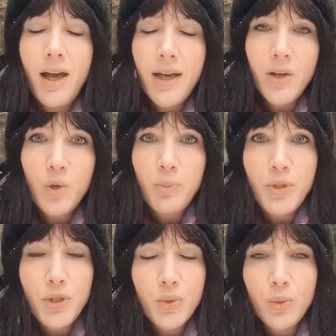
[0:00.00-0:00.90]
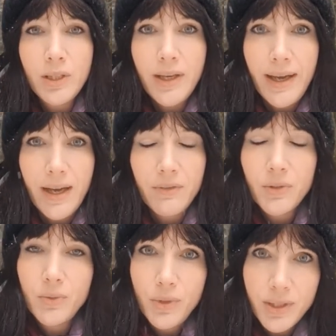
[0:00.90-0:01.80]
I hope you will have a
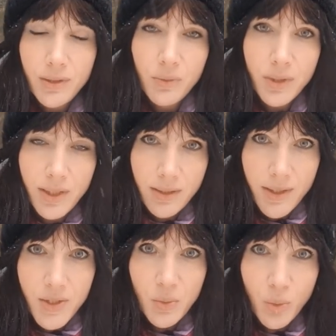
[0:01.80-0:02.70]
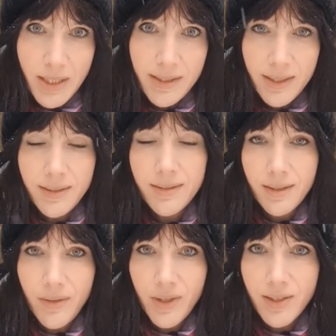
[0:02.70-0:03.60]
really, really nice weekend,
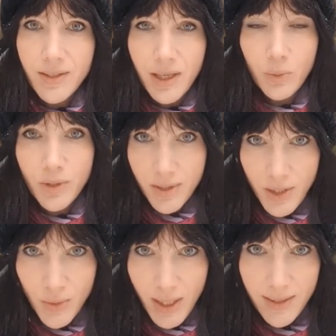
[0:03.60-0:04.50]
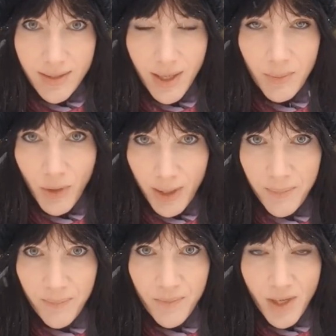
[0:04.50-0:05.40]
and that I will see you next time, okay?
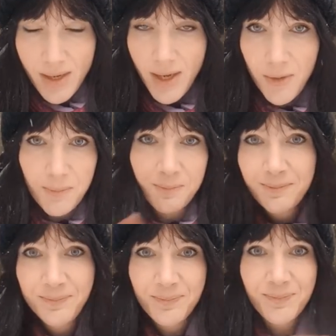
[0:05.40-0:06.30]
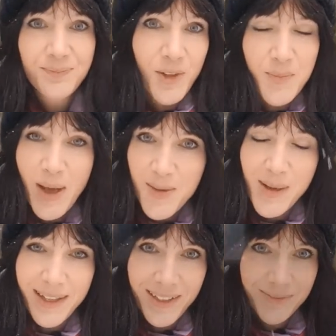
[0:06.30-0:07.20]
Take care.
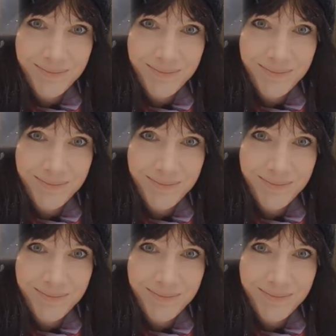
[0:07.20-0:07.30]
Bye-bye.